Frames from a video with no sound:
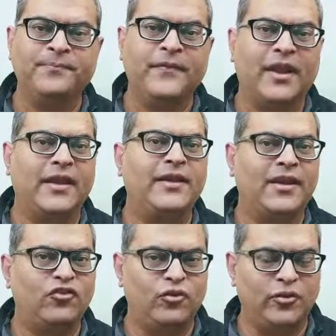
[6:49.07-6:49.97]
In
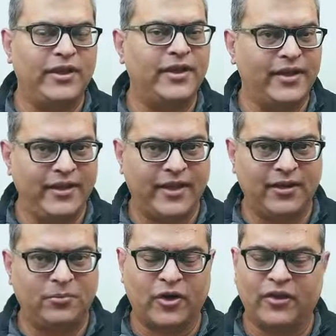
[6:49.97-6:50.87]
case you need any
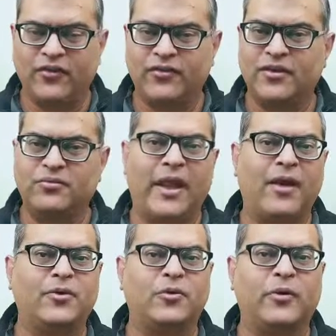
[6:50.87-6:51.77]
help or assistance, we
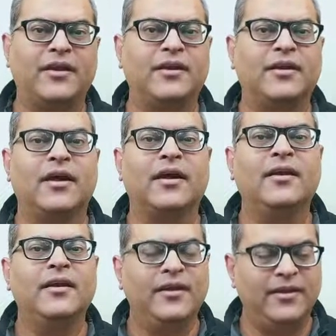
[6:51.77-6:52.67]
have provided the
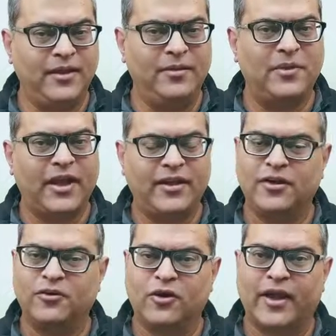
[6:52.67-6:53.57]
email ID
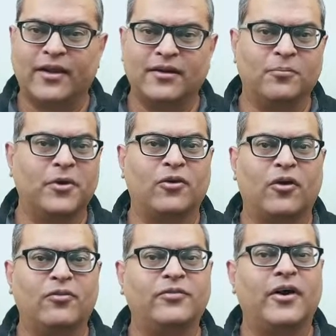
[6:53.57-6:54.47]
and contact number
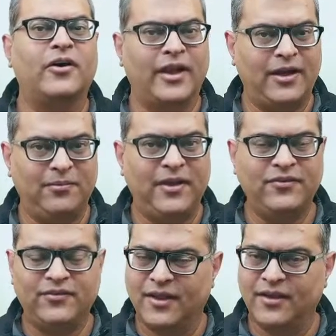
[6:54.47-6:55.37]
of our help
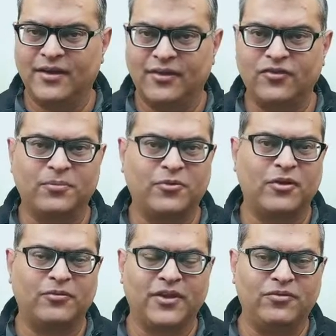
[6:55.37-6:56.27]
desk in the description
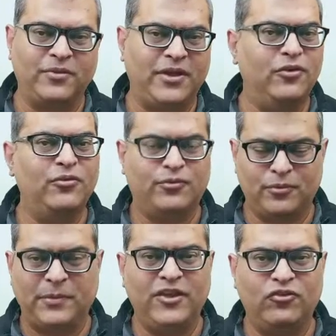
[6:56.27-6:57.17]
of this video. So
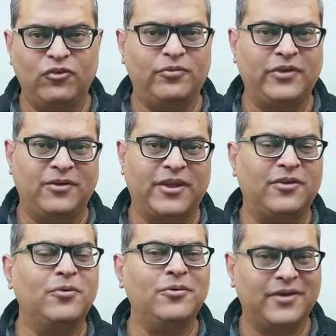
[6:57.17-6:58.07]
please do feel free
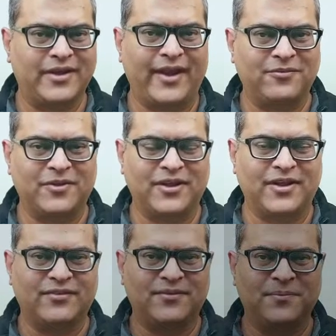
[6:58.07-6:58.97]
to connect with
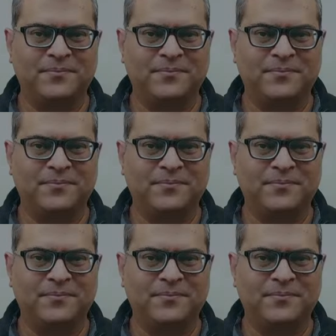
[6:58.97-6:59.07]
us.